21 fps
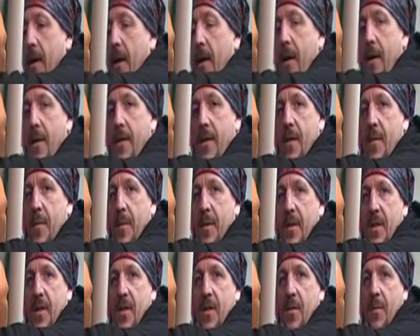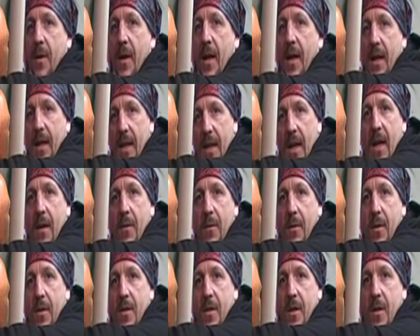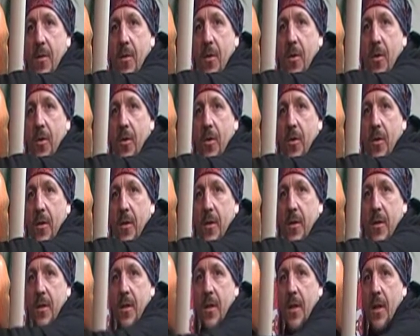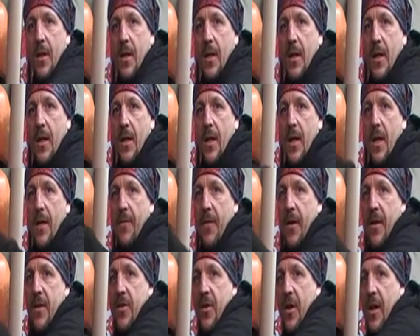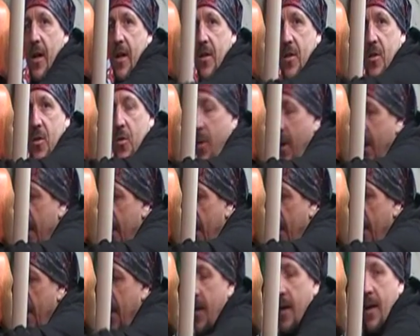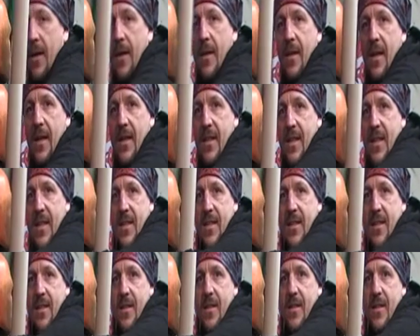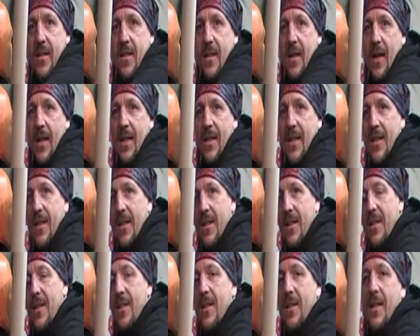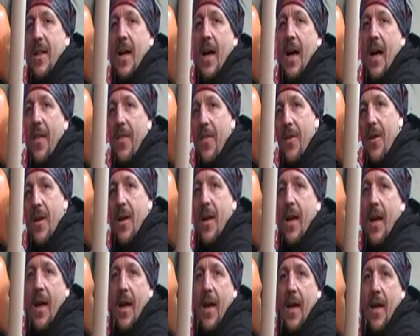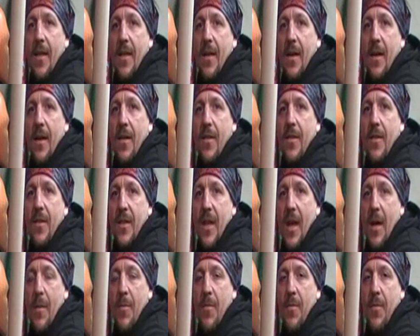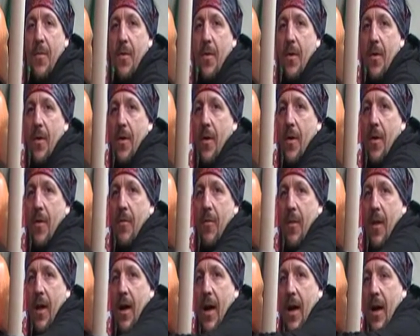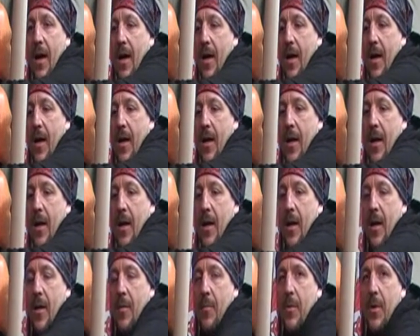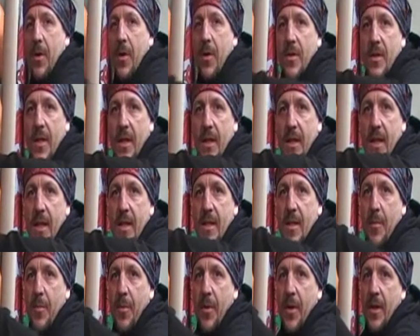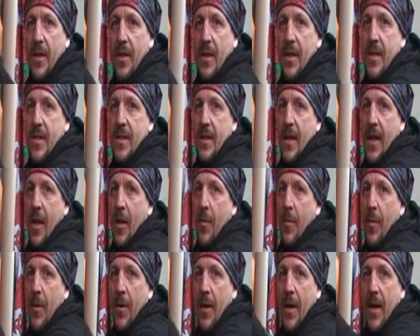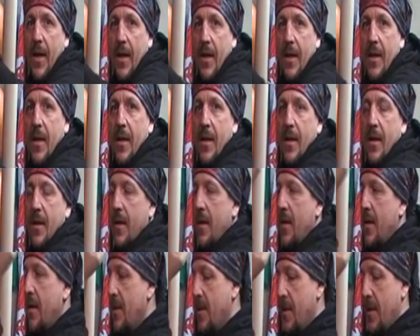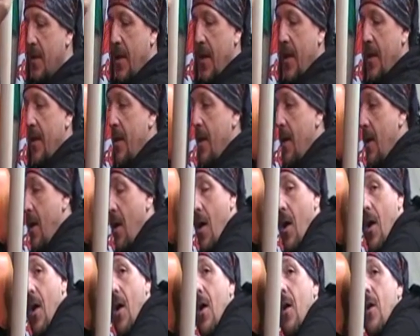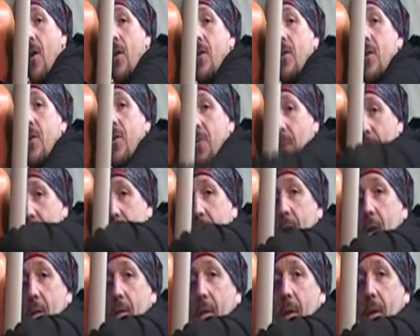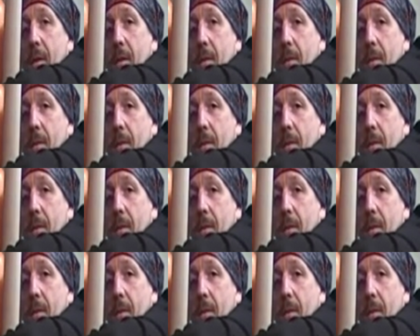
at this position when I can hit with the two knuckles, if I try and swing at that distance, I just cannot get the depth of that, because I need to bring this elbow in to then swing it over.